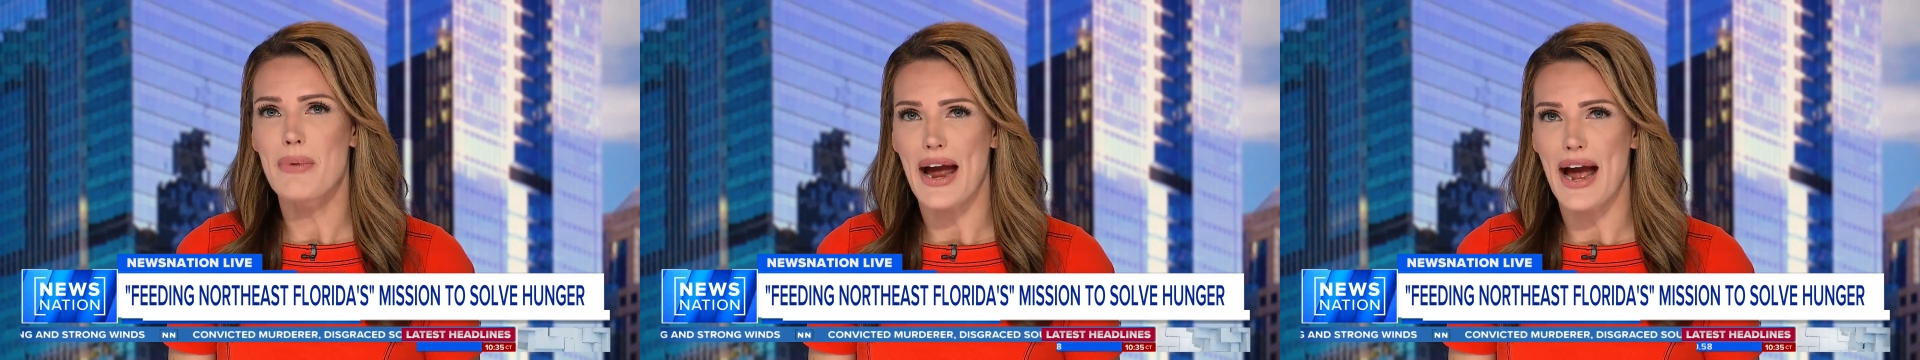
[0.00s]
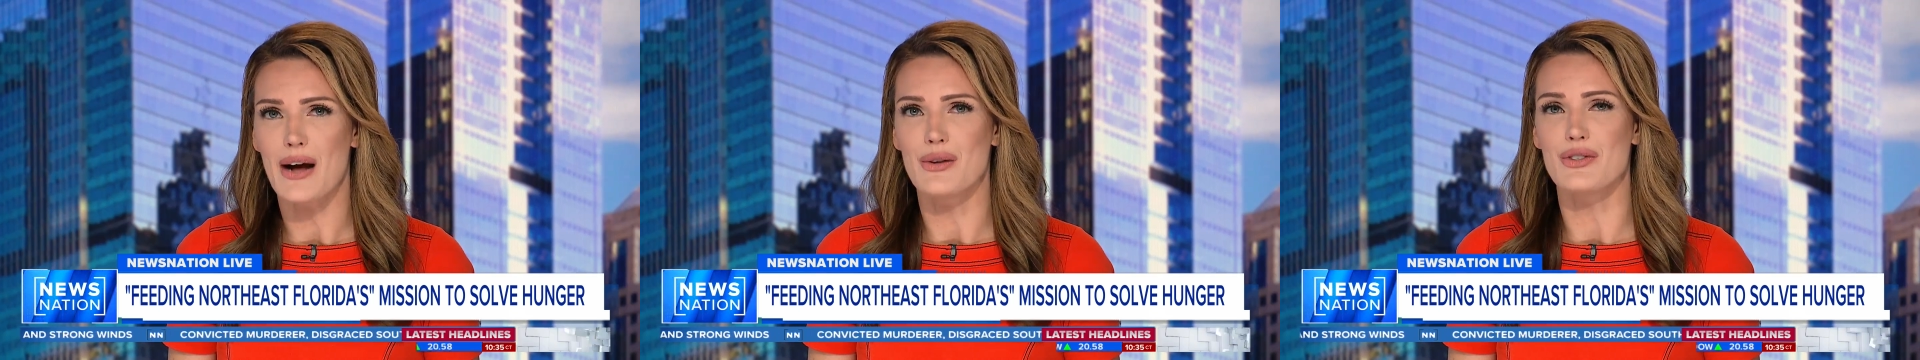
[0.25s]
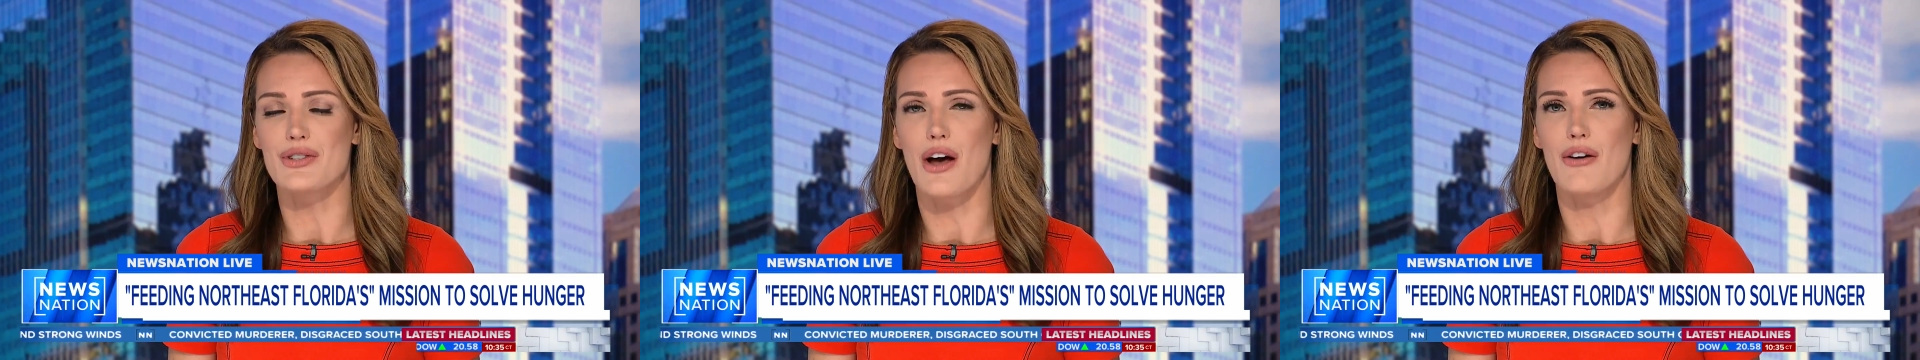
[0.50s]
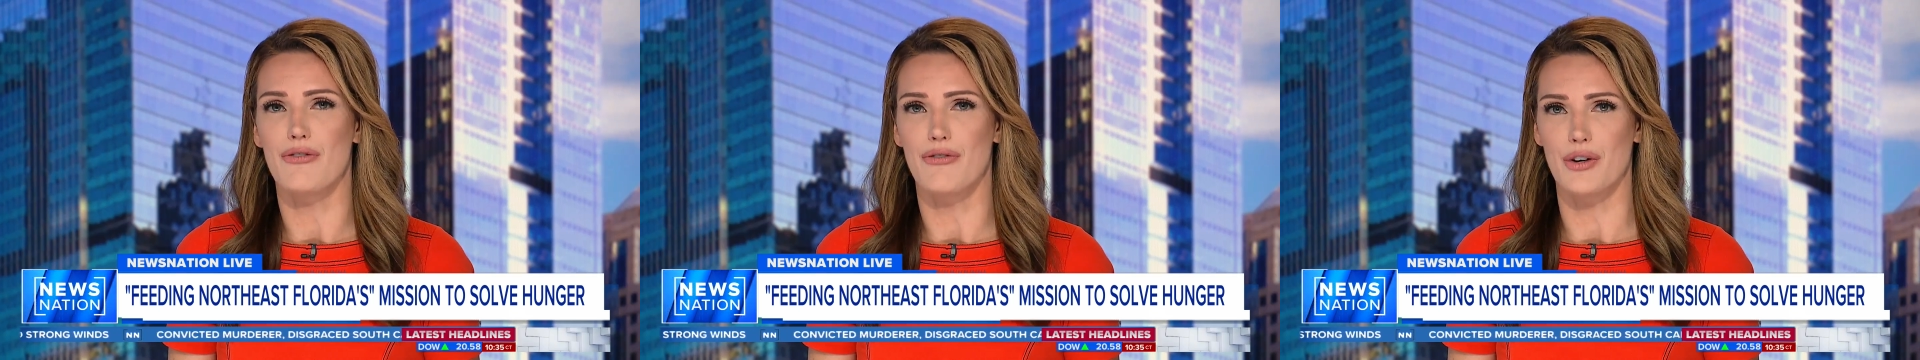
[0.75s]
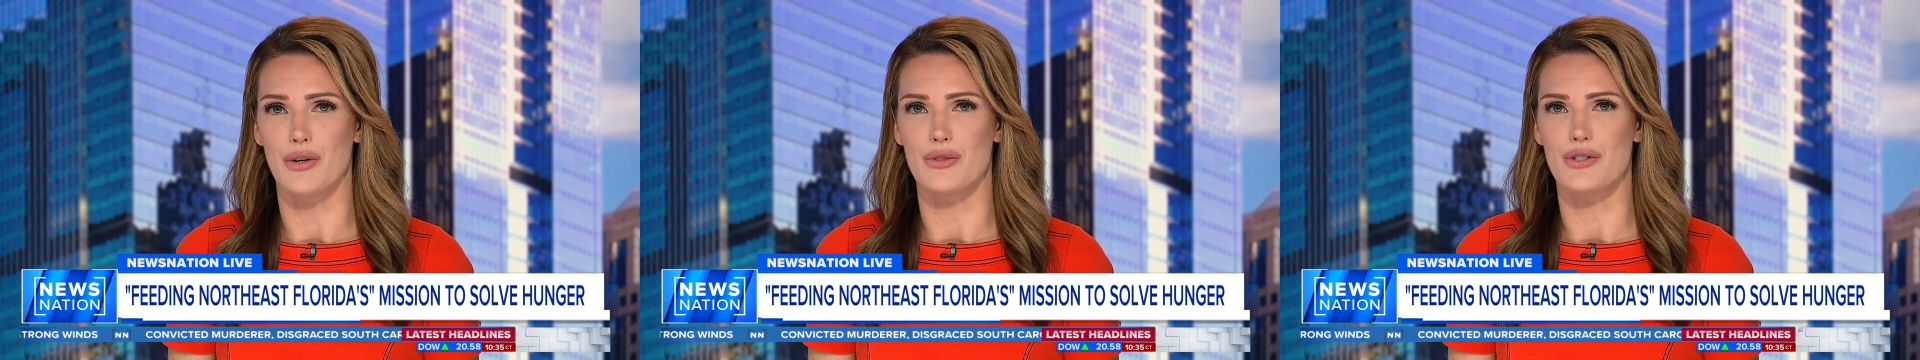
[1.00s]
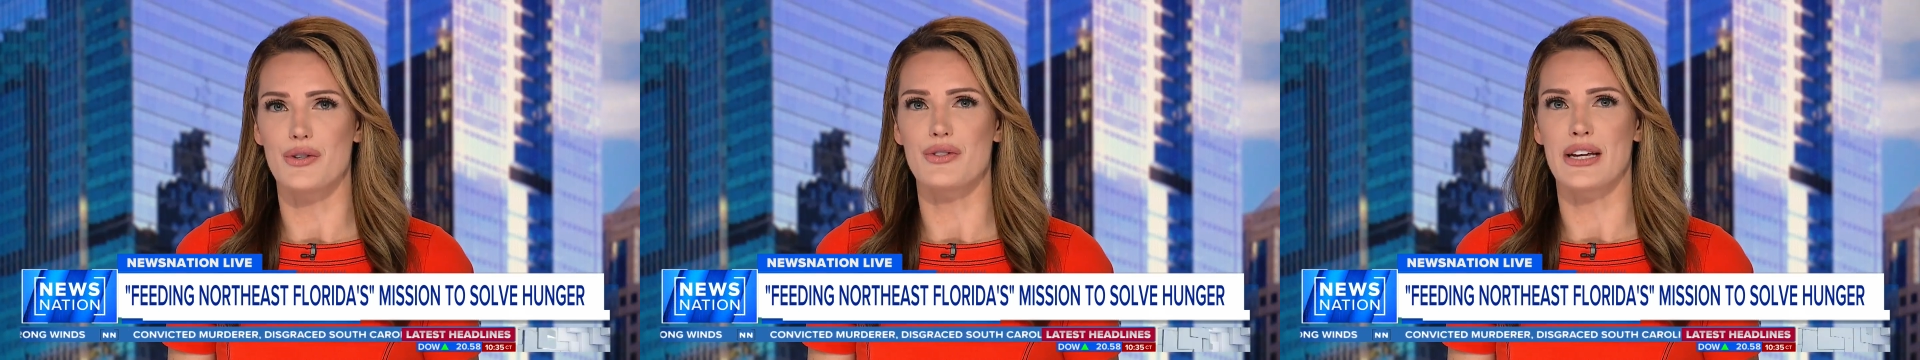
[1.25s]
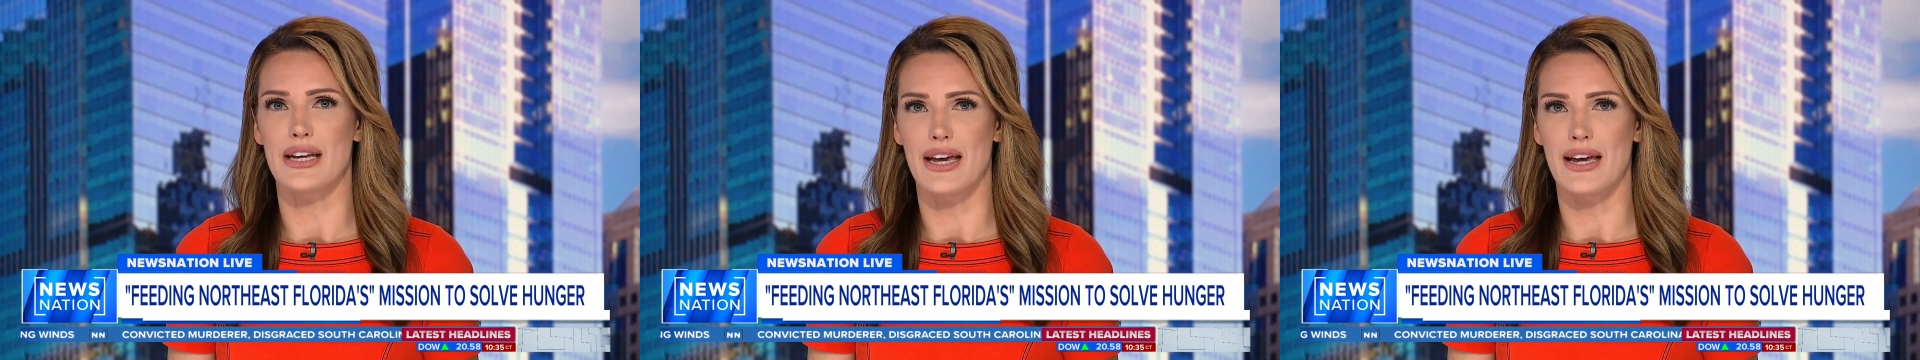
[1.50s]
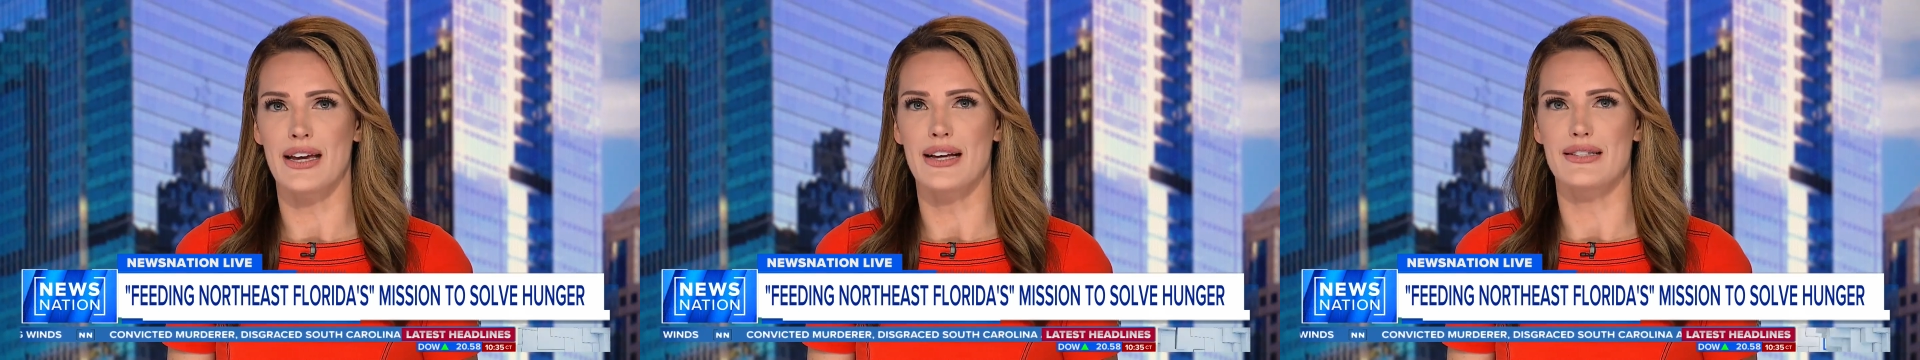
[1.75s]
pounds of food. Susan
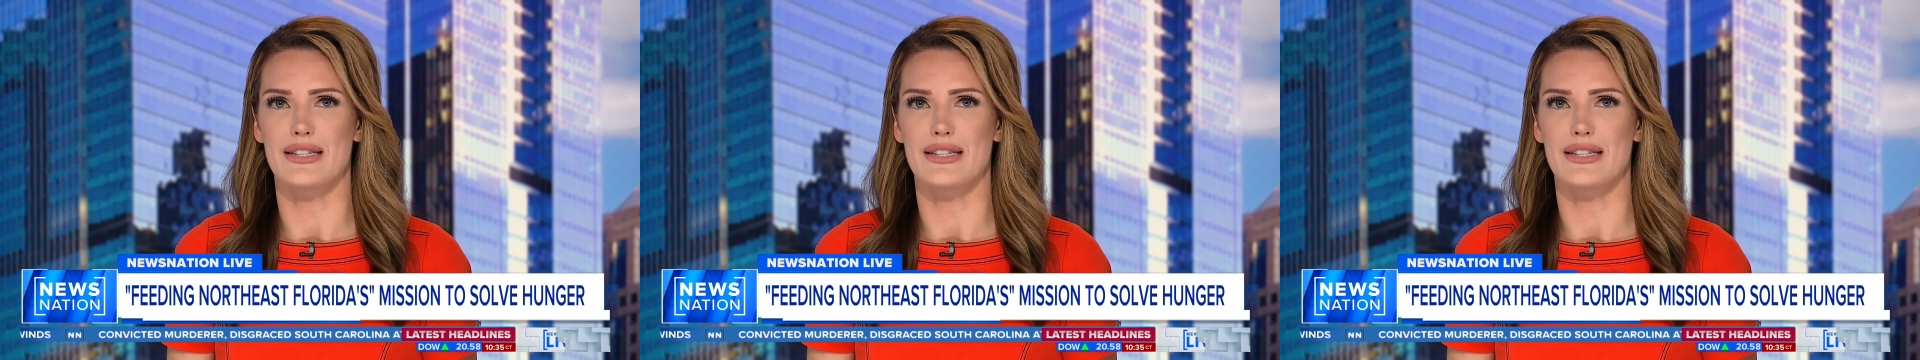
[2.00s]
King is